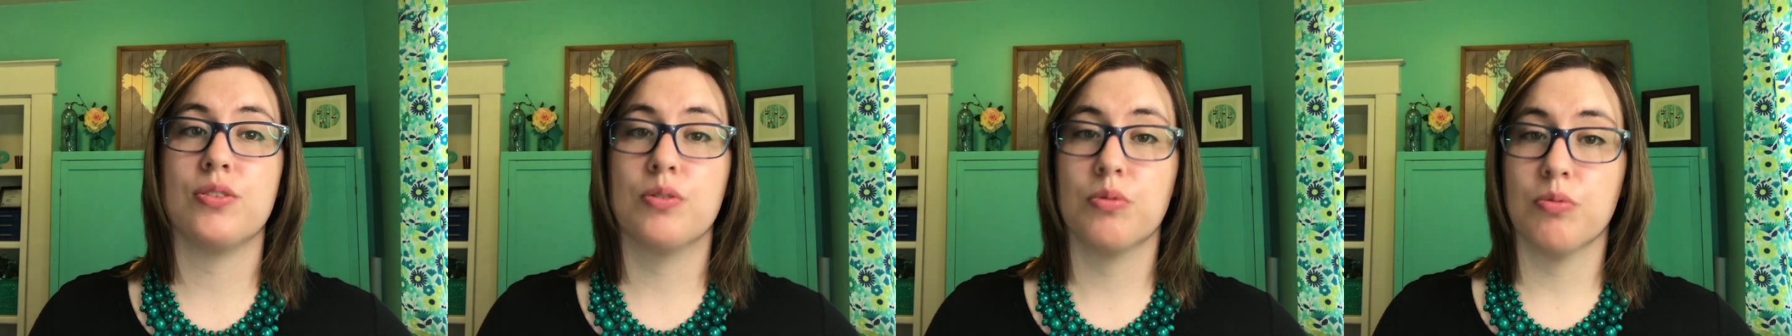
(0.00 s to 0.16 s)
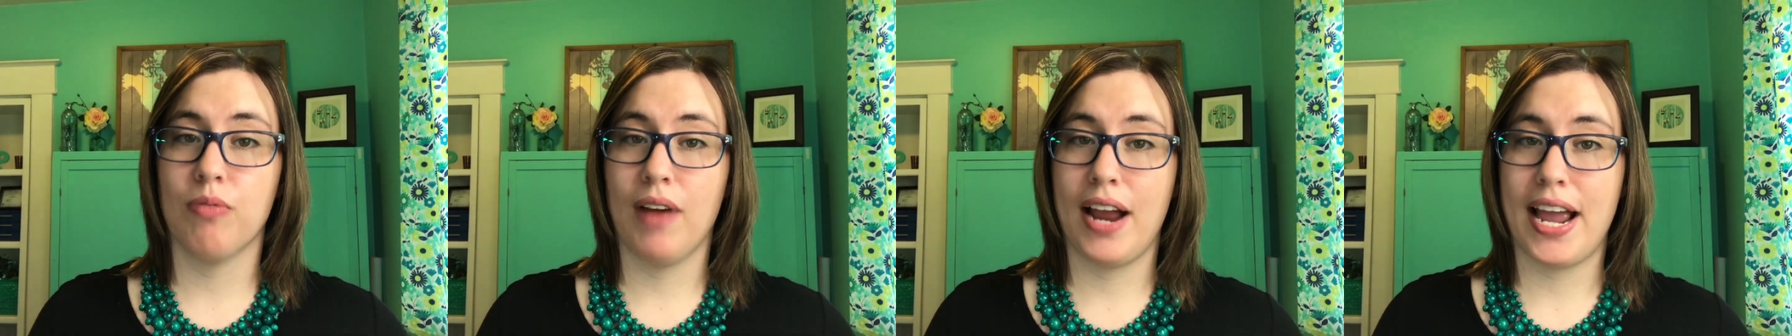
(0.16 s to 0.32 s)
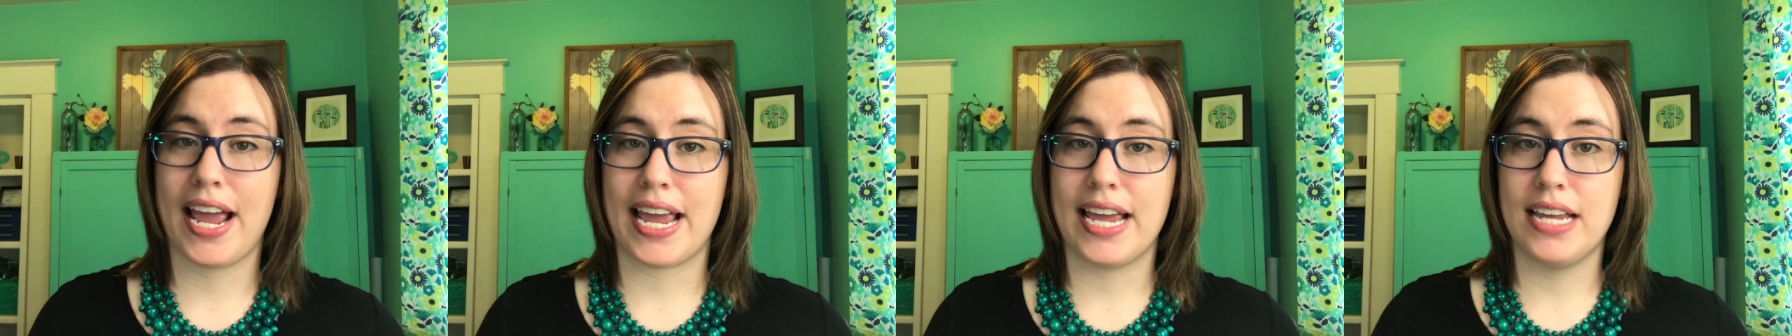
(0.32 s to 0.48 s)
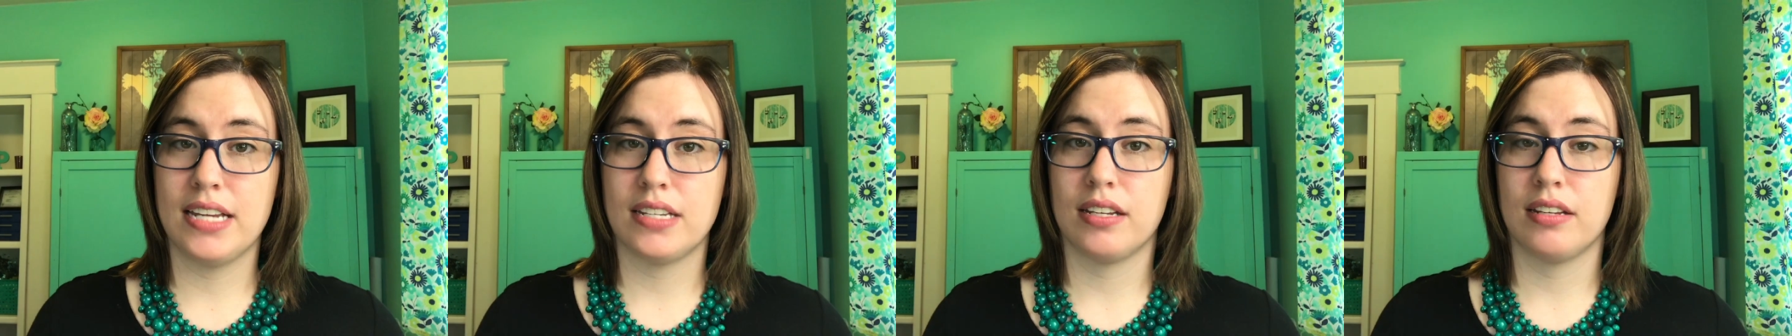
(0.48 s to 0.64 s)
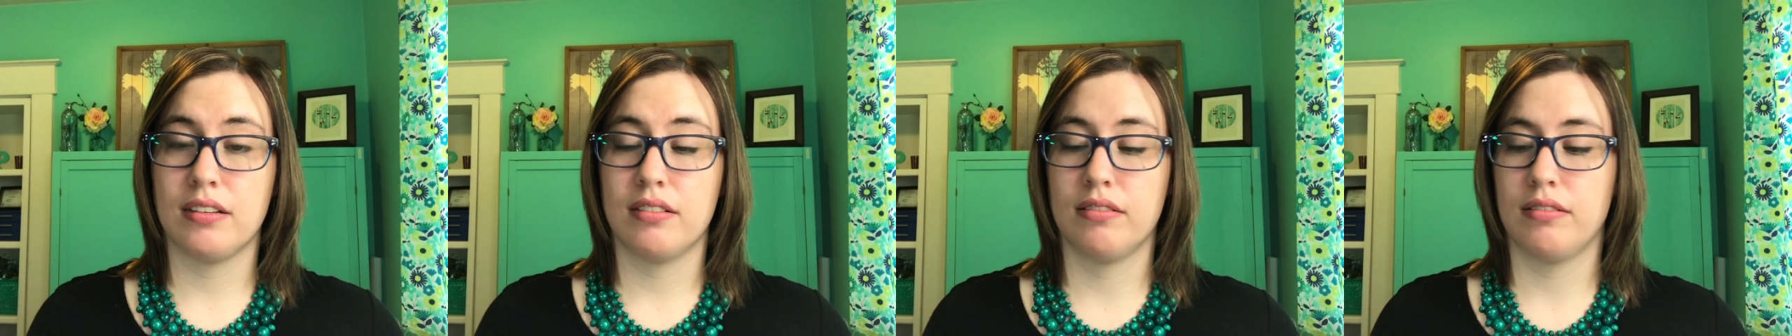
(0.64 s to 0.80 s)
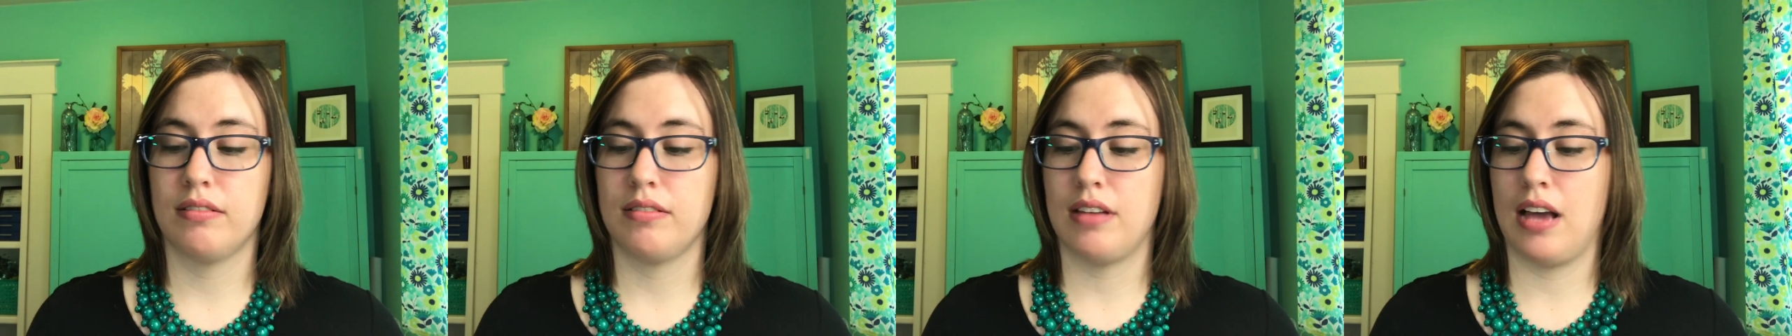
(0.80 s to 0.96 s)
great
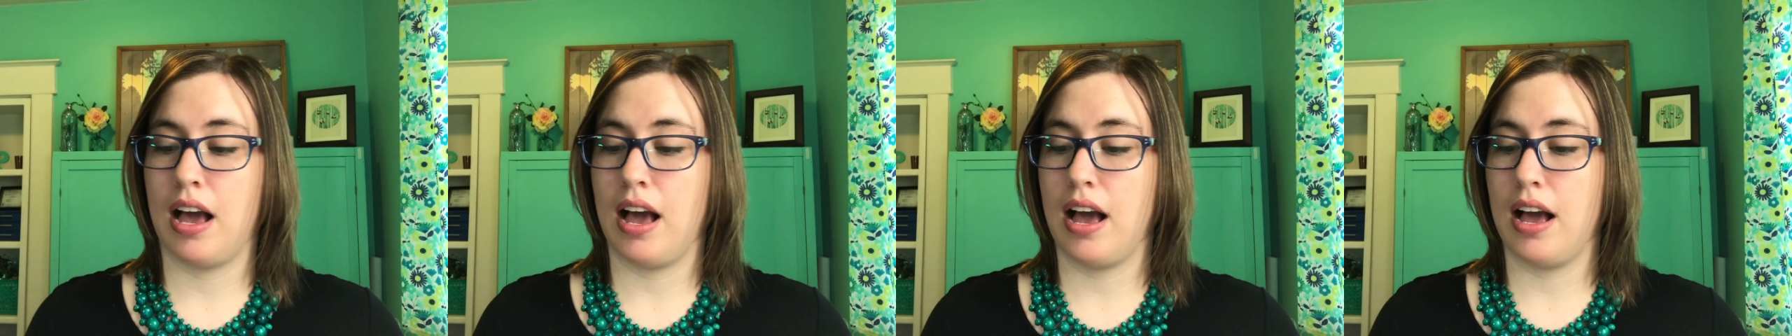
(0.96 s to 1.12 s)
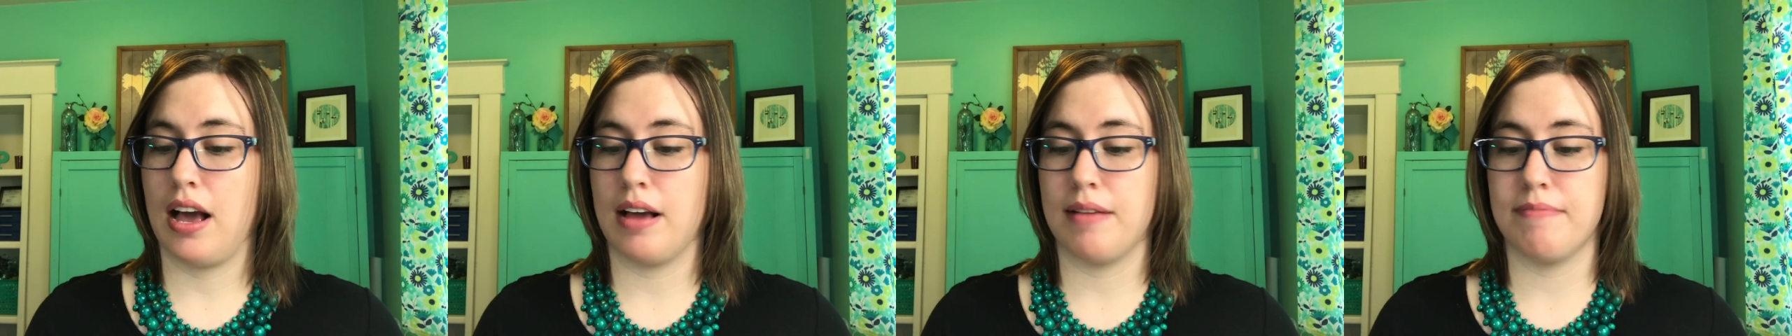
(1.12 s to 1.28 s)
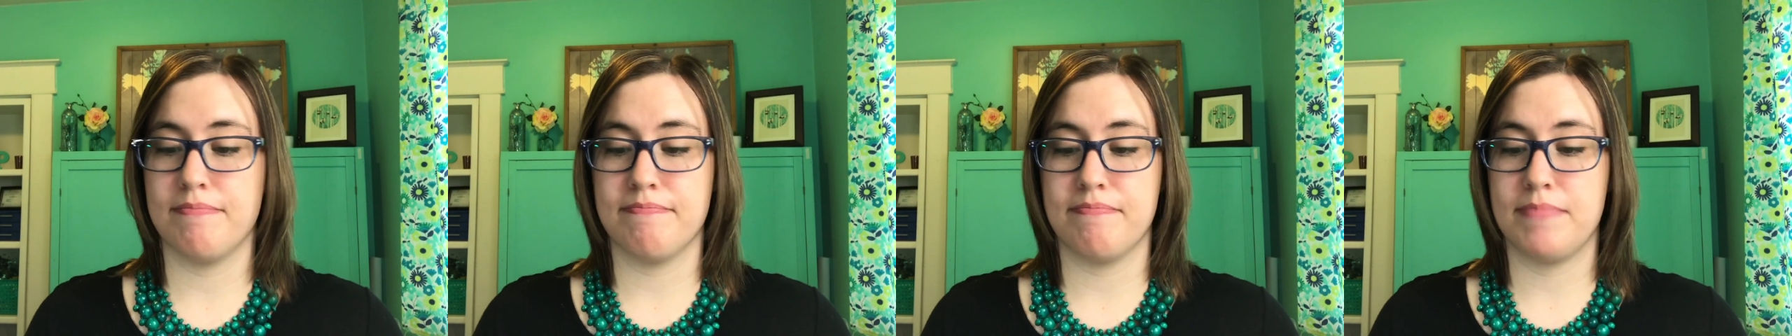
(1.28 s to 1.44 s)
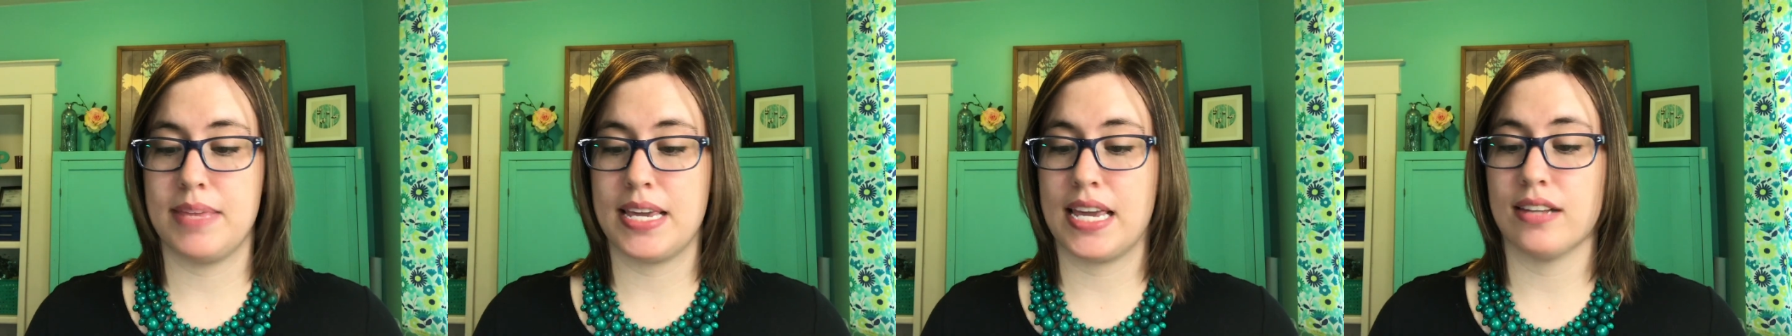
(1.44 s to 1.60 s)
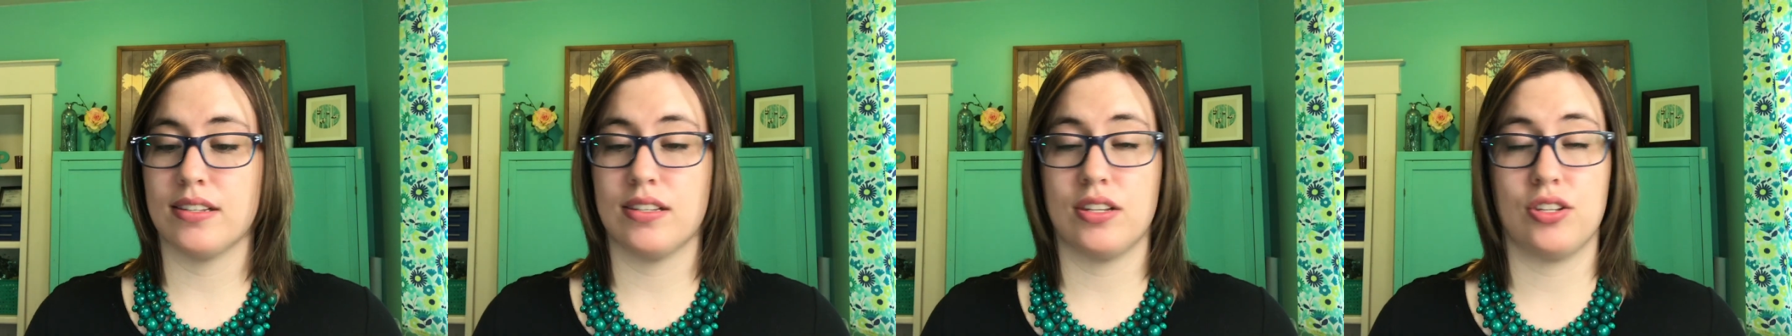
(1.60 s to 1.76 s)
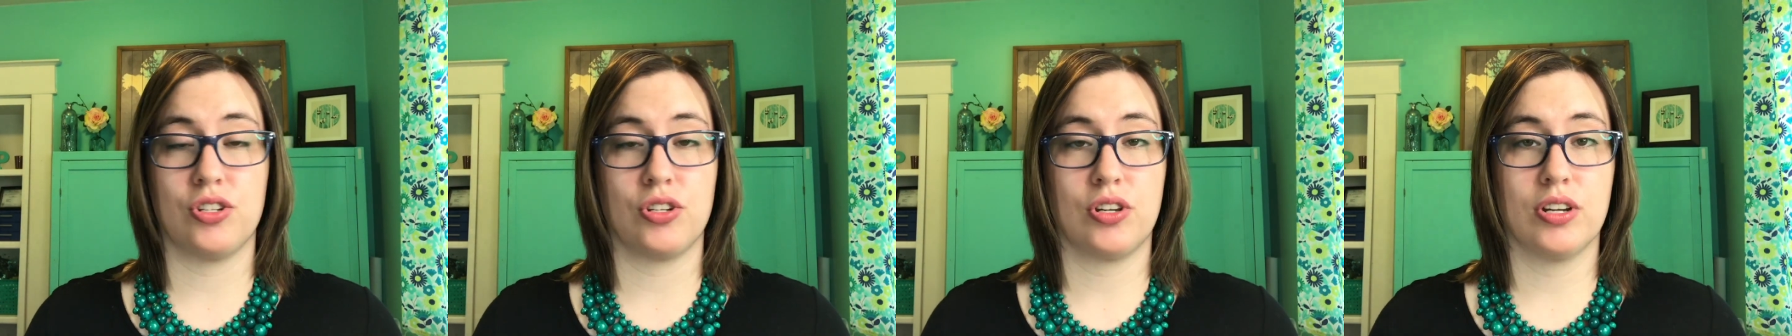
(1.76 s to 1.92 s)

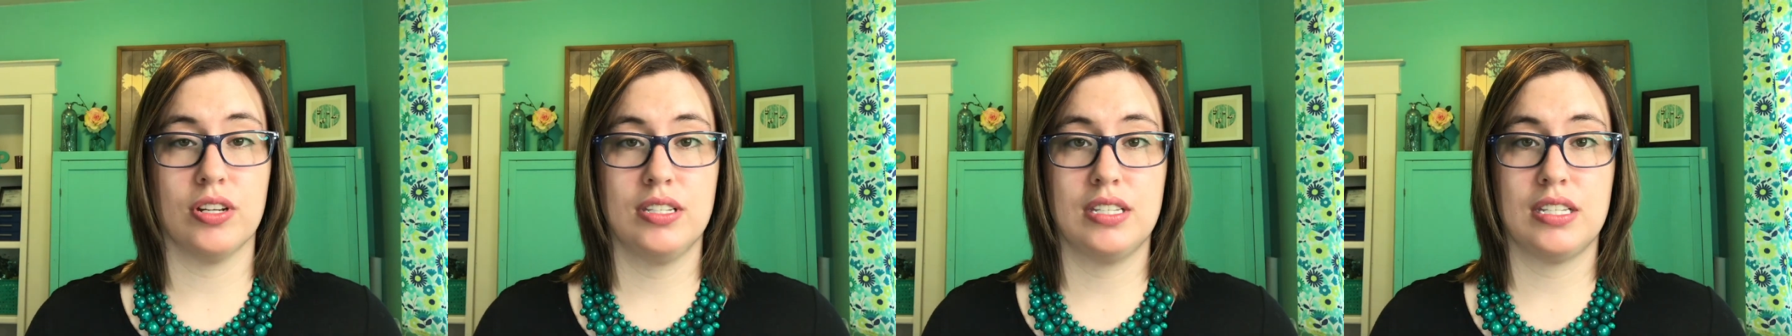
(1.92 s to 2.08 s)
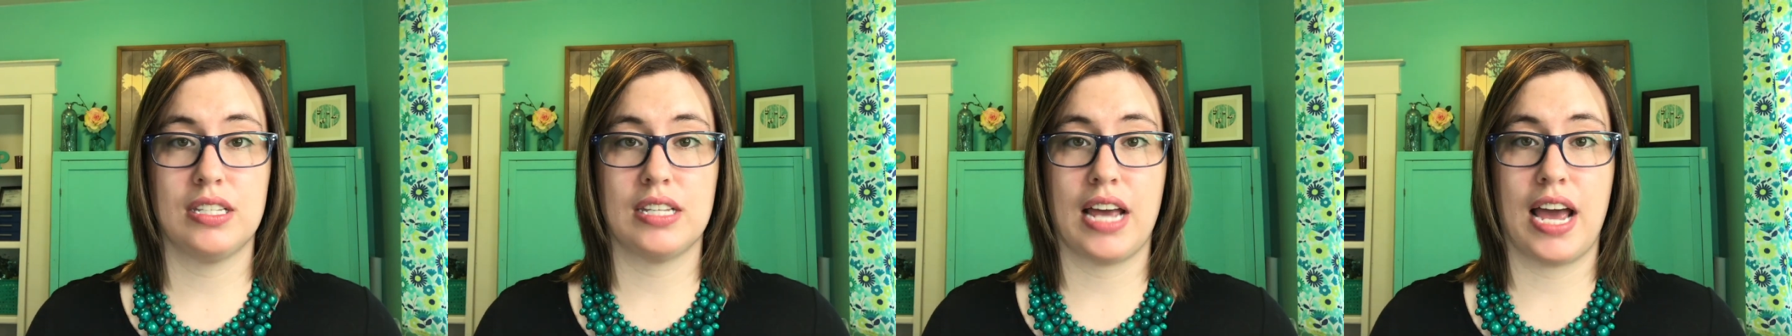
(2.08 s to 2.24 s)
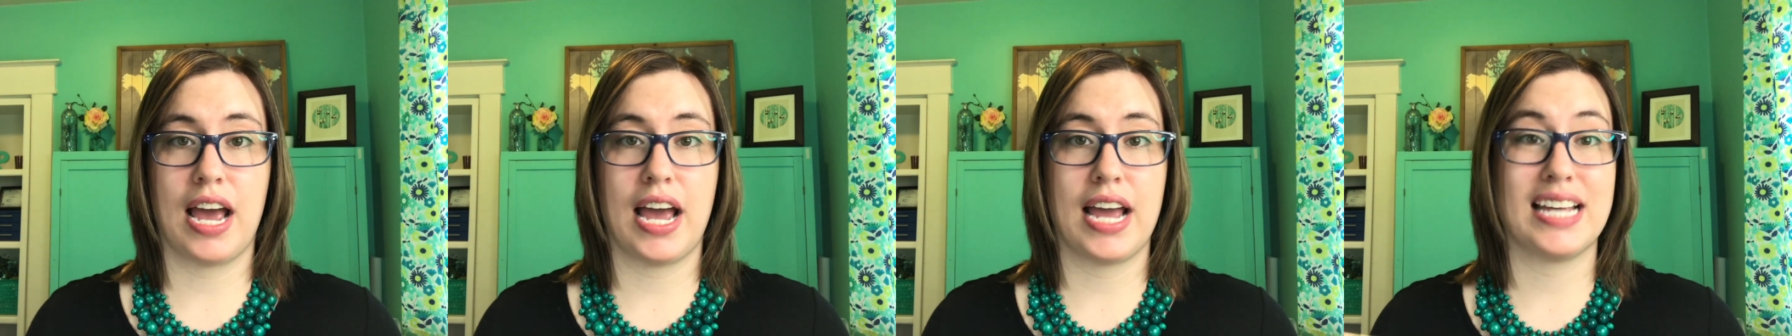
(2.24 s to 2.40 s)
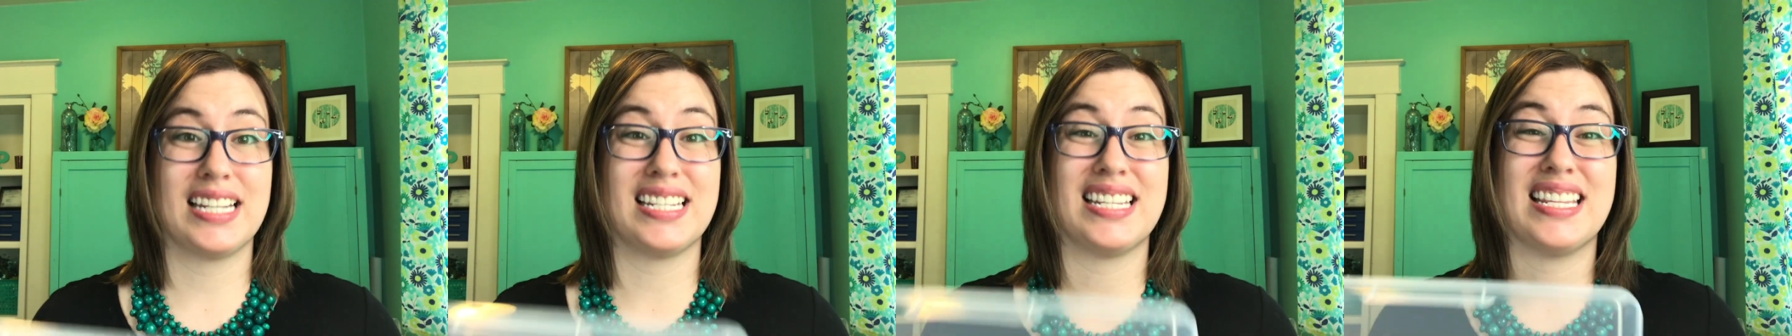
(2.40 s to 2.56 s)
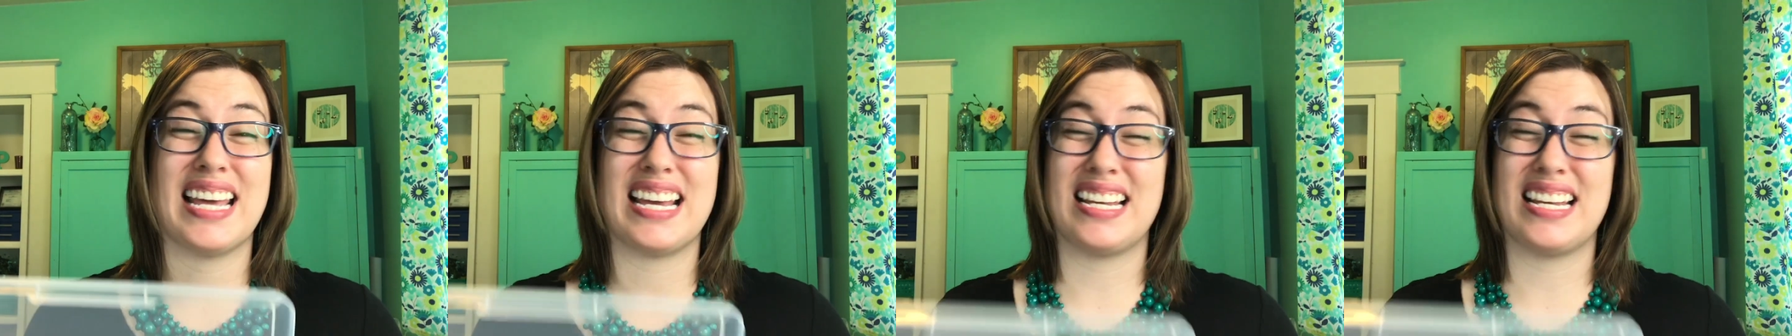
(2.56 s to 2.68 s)
because it's a good size.